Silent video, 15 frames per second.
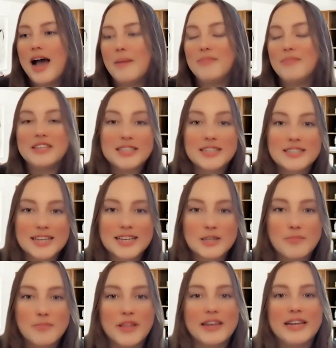this
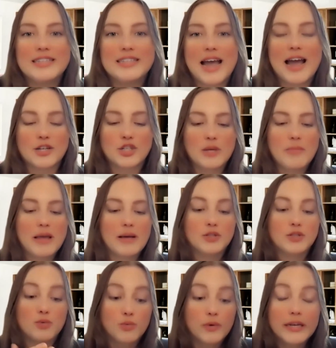accessibility to actually be able
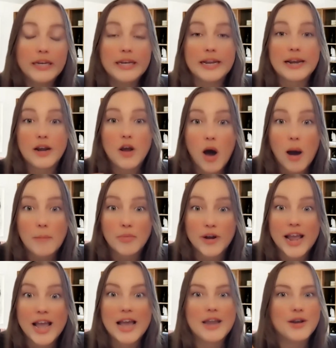to read and
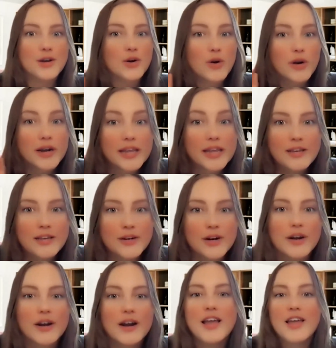comprehend or
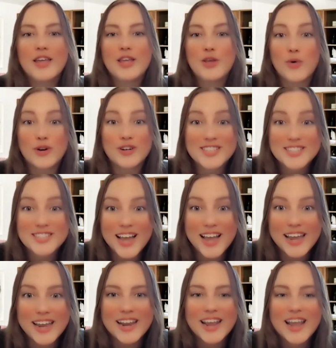hear your
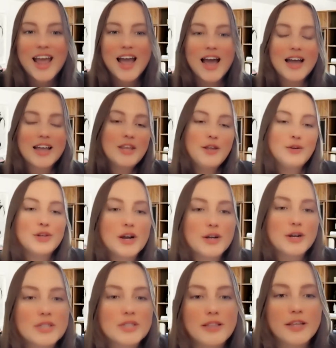site. Can you talk
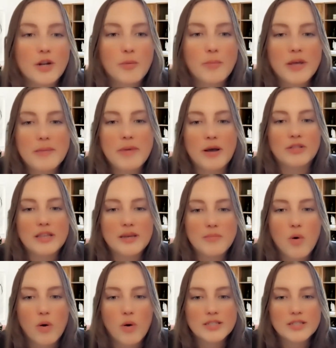to us a little bit about the
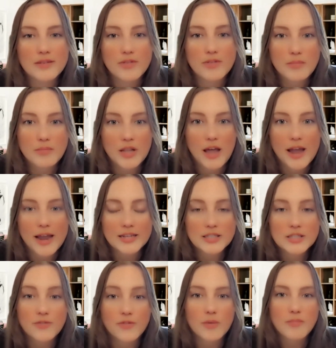importance of
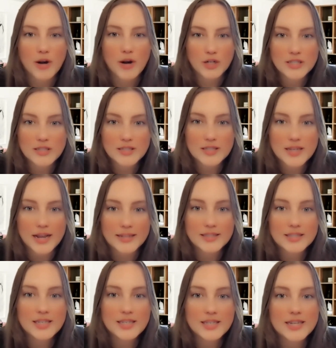compliance for merchant
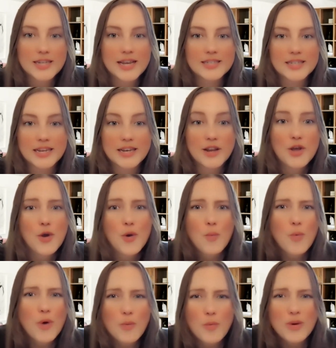sites these days, and
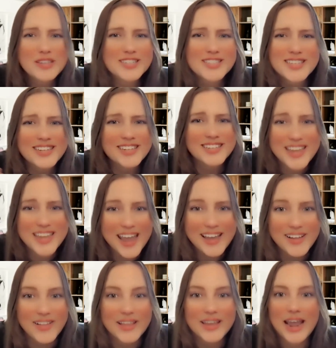what does it
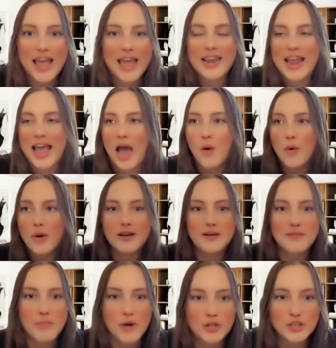entail, and how can a
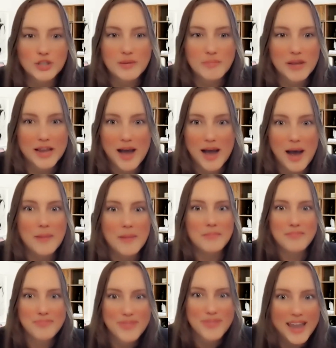merchant
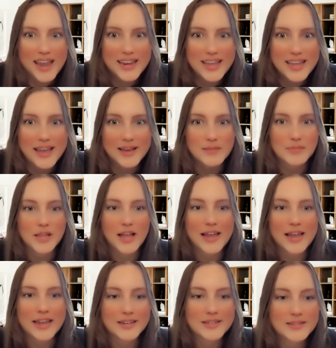become ADA
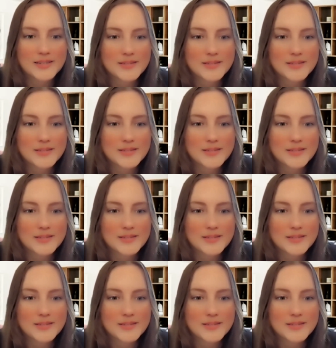compliant?